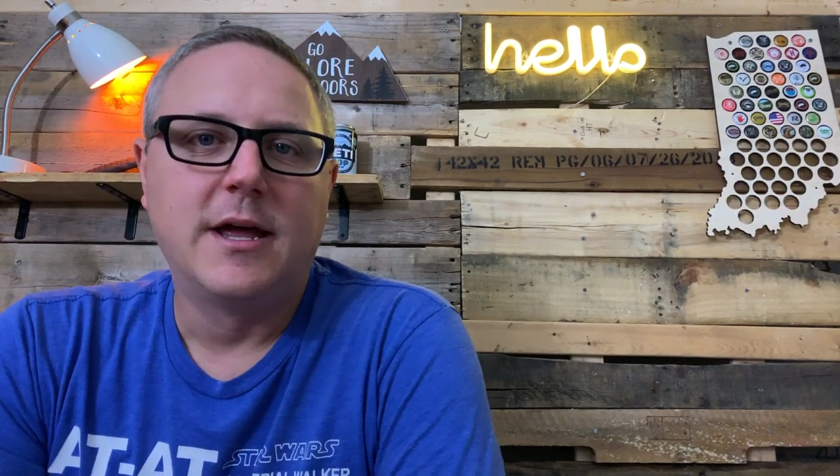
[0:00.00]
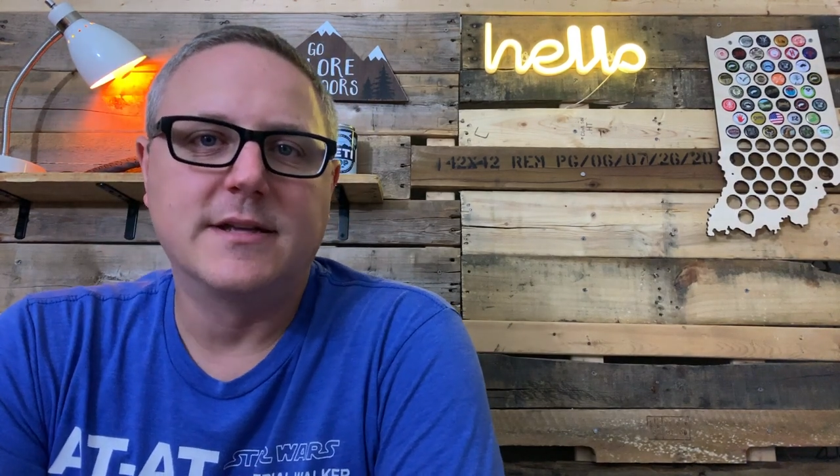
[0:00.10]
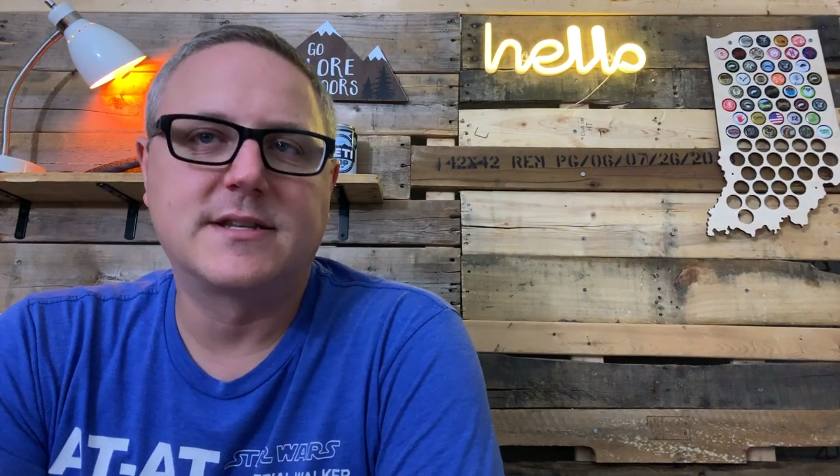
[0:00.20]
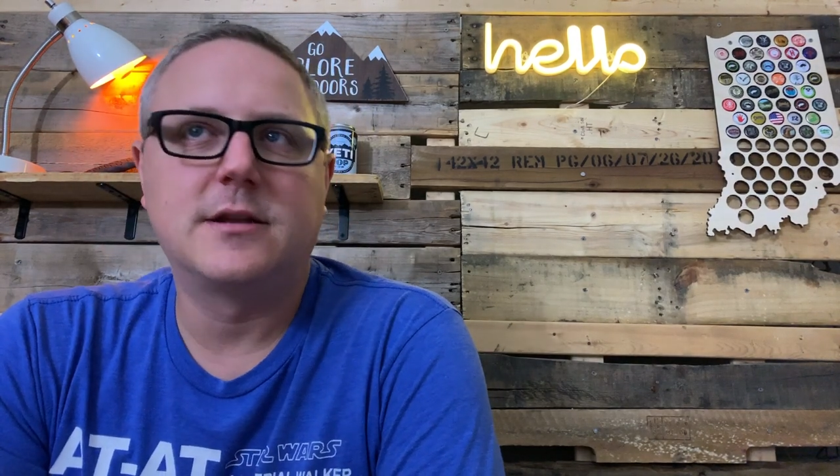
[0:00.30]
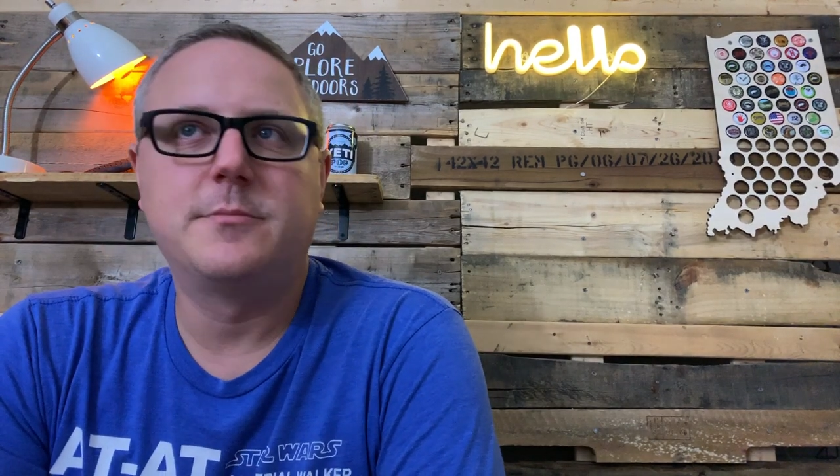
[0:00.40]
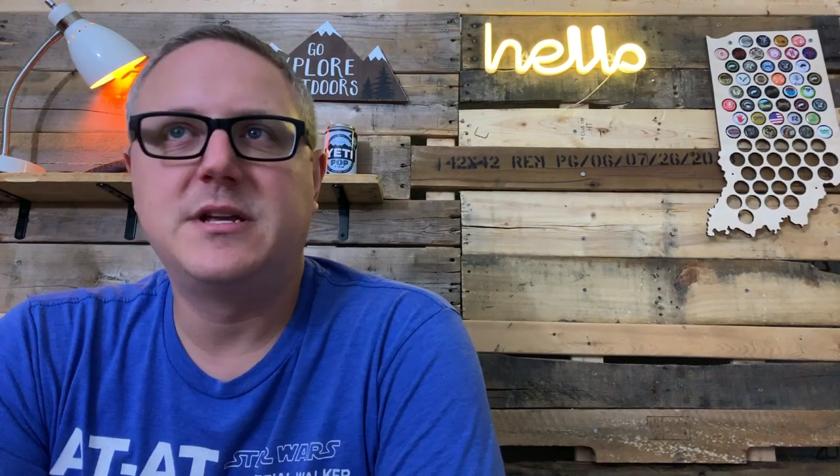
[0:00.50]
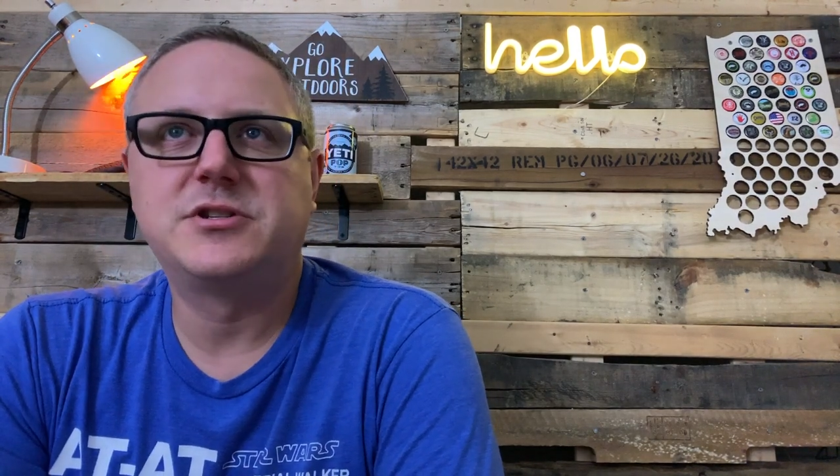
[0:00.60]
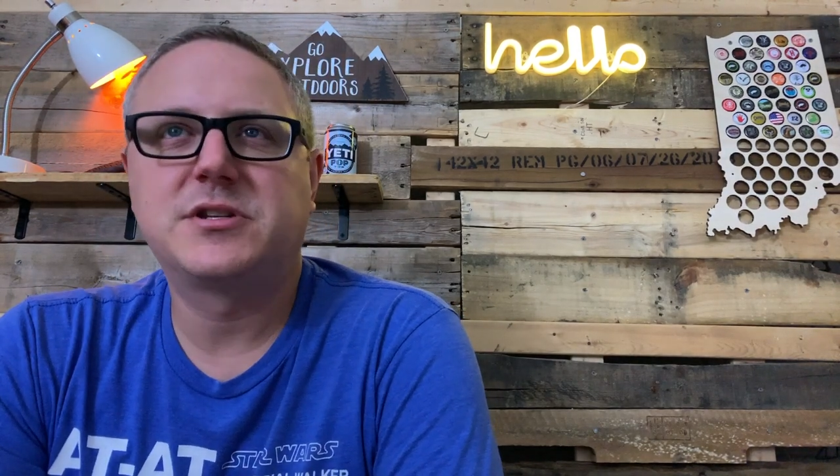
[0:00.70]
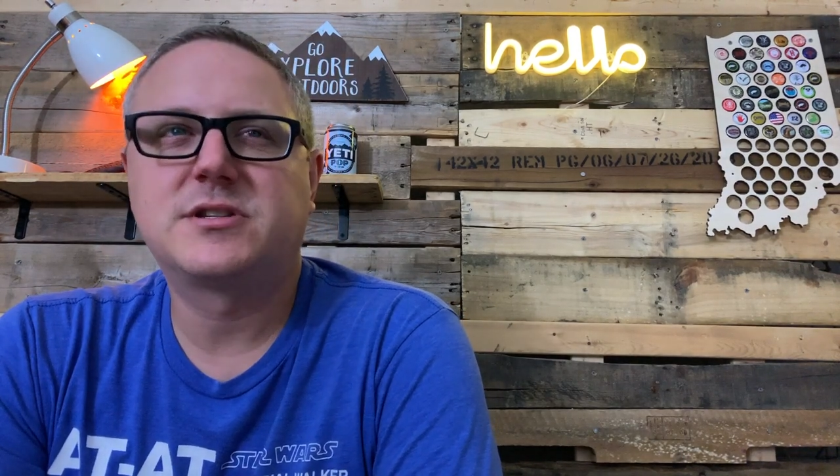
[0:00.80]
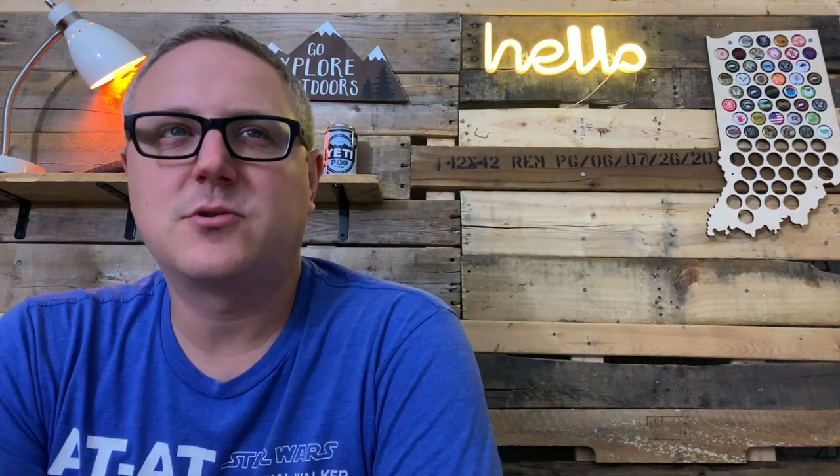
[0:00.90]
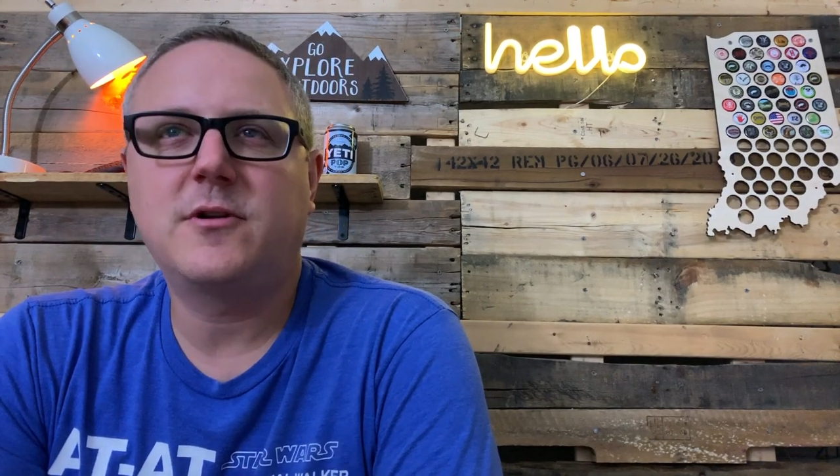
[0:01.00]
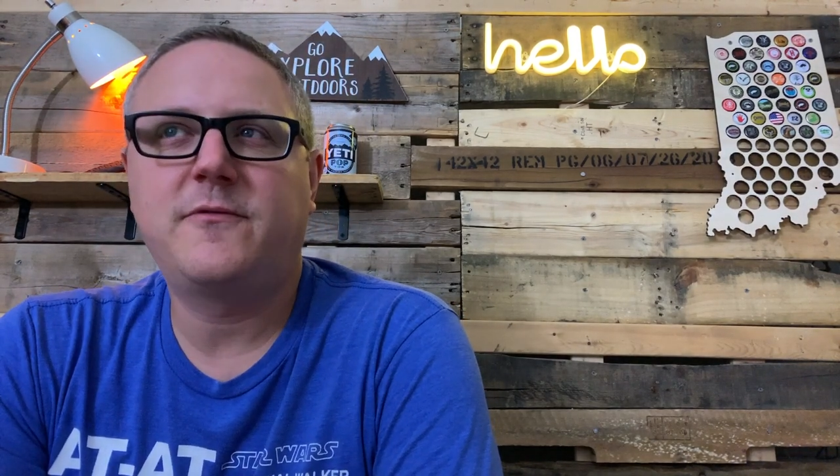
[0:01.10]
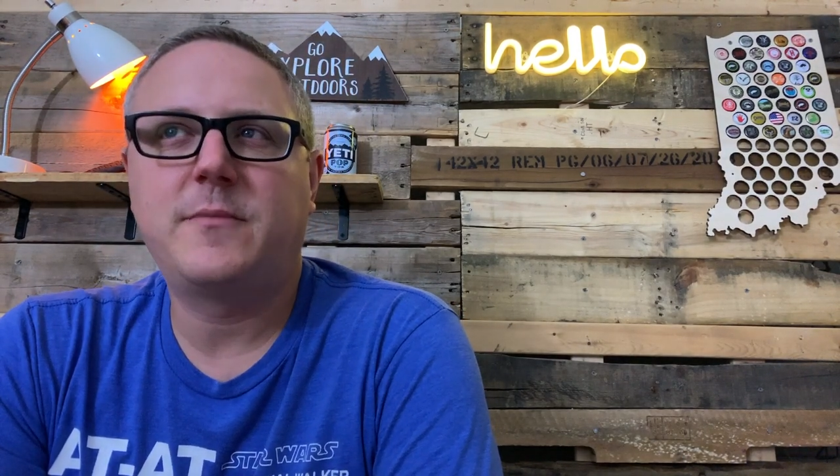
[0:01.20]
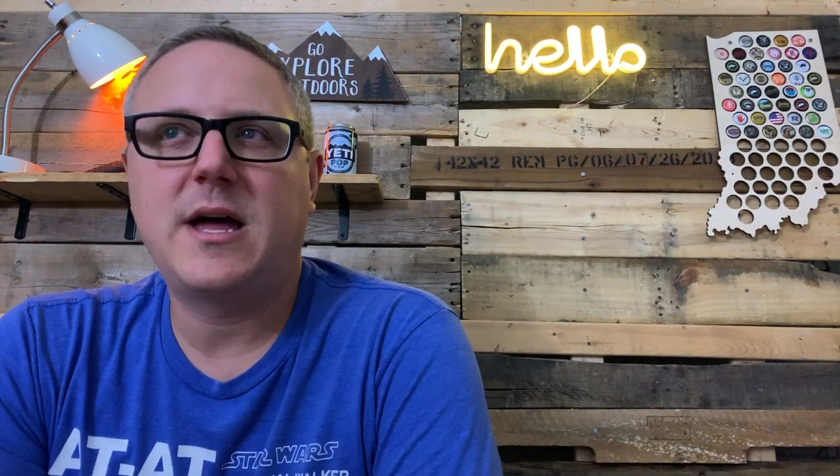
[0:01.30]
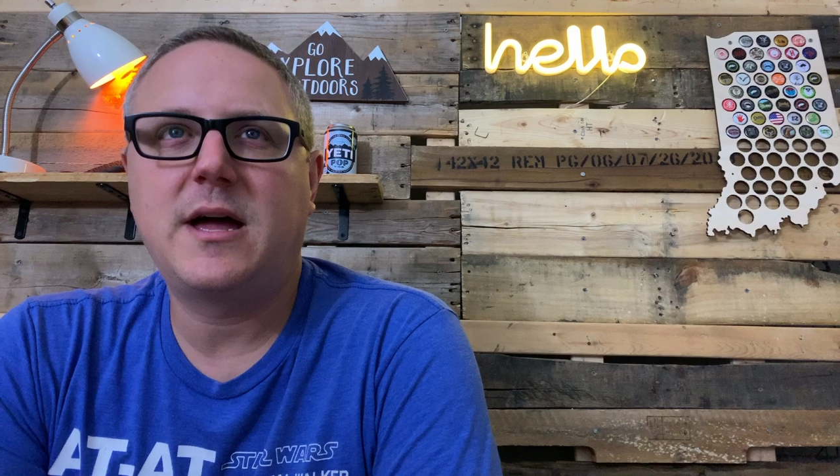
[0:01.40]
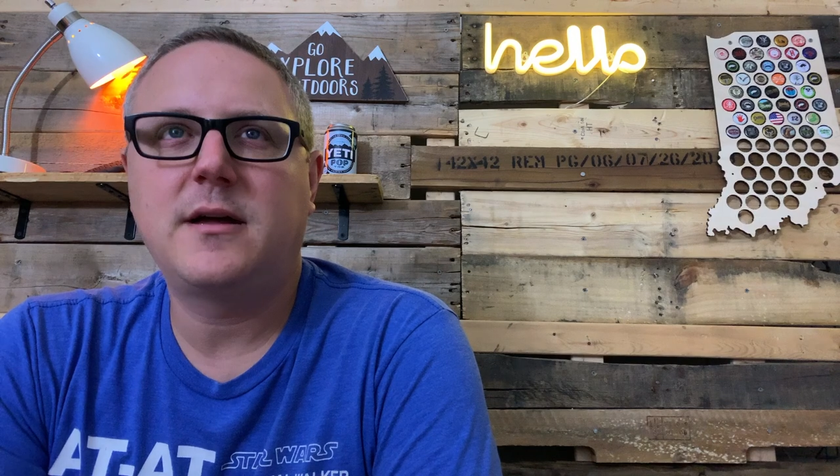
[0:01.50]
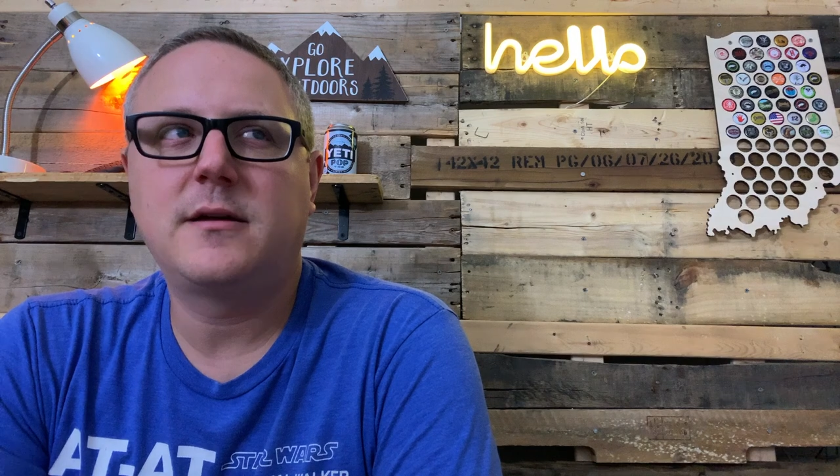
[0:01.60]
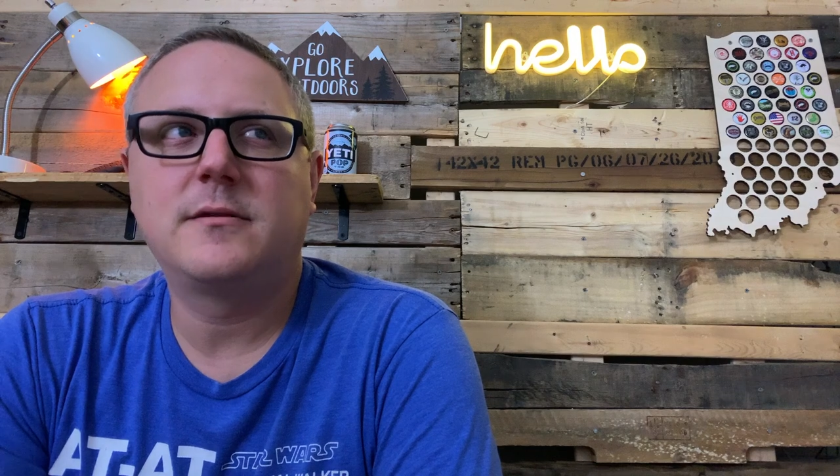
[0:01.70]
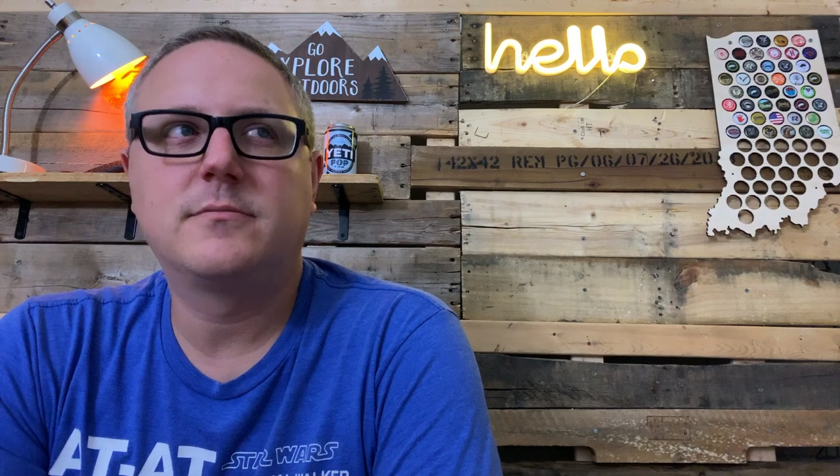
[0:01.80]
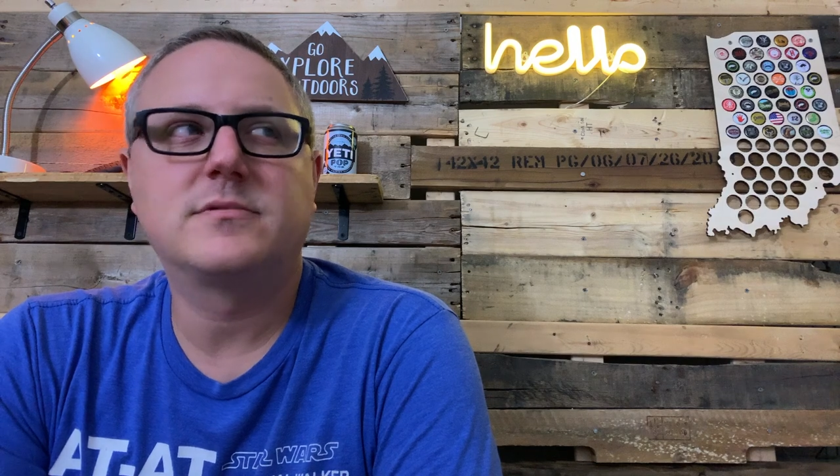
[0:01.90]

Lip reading: is going to be just sort of my